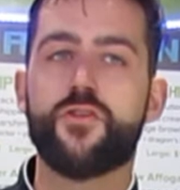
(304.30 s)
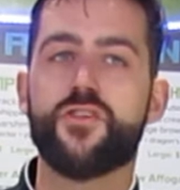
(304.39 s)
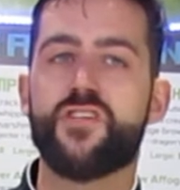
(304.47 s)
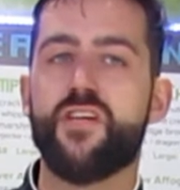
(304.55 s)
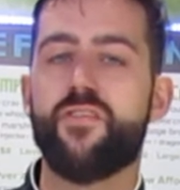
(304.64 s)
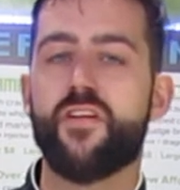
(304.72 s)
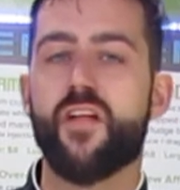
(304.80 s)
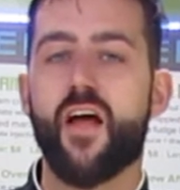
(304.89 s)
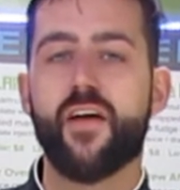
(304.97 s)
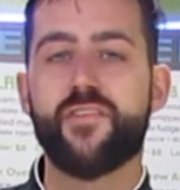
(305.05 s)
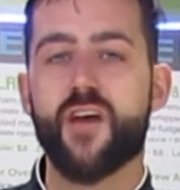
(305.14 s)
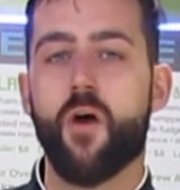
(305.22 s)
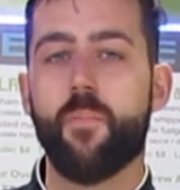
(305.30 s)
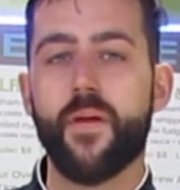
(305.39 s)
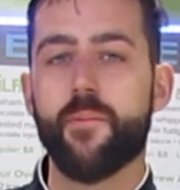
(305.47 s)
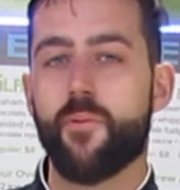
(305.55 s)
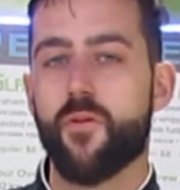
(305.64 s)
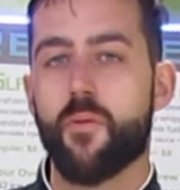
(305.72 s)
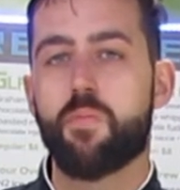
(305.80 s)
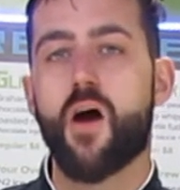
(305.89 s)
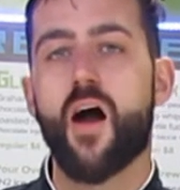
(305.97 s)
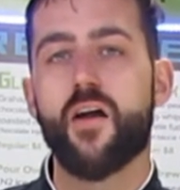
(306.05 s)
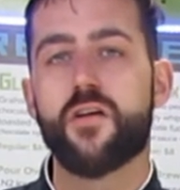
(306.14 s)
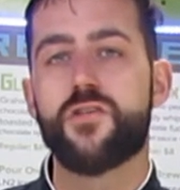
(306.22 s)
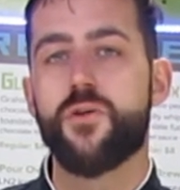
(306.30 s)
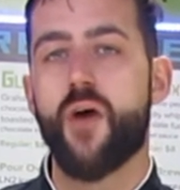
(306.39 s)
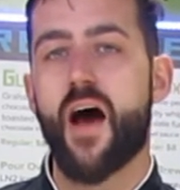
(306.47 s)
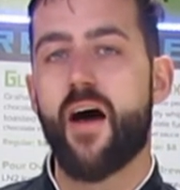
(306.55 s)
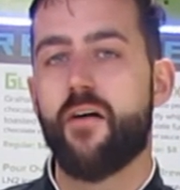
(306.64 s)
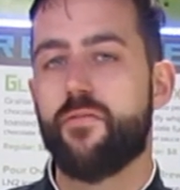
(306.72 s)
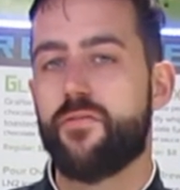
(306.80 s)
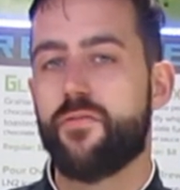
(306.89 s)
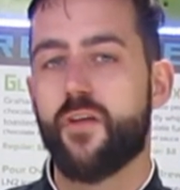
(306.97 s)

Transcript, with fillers: just even like tell people the products you have.